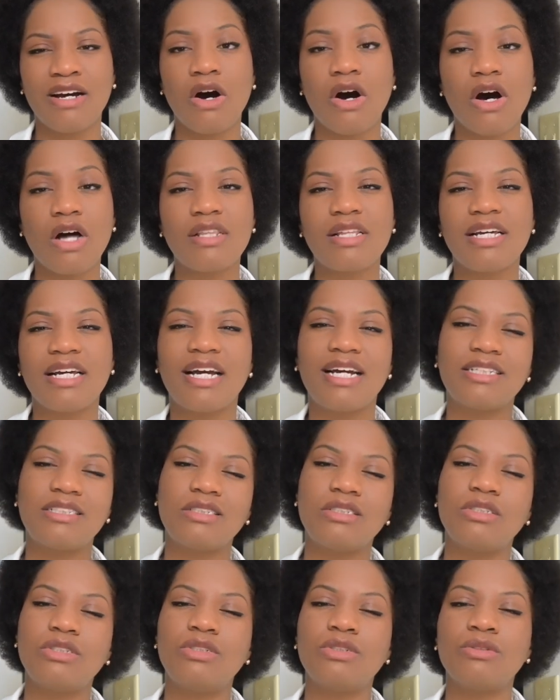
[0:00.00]
All I had
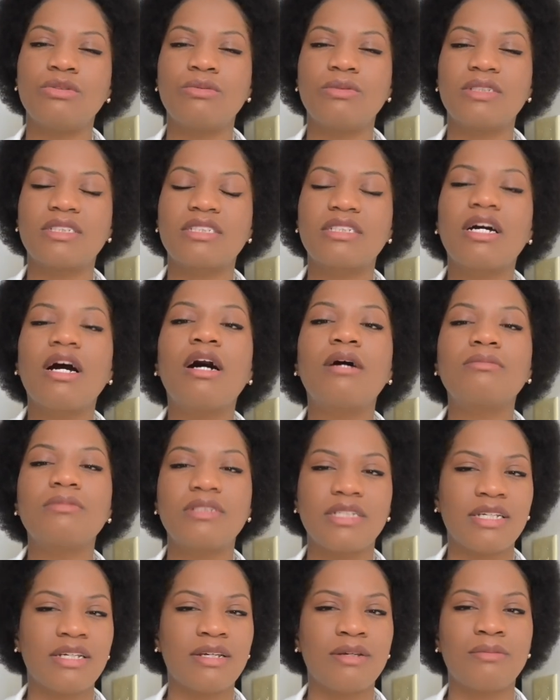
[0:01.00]
to do was come
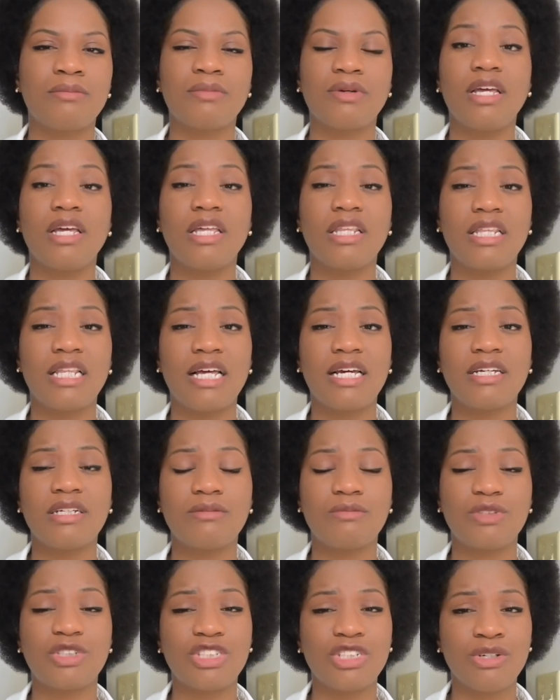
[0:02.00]
to him and let
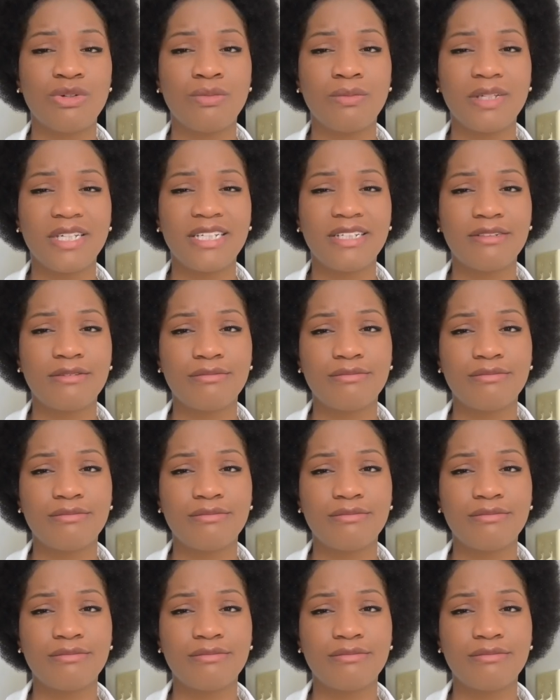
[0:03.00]
him show me.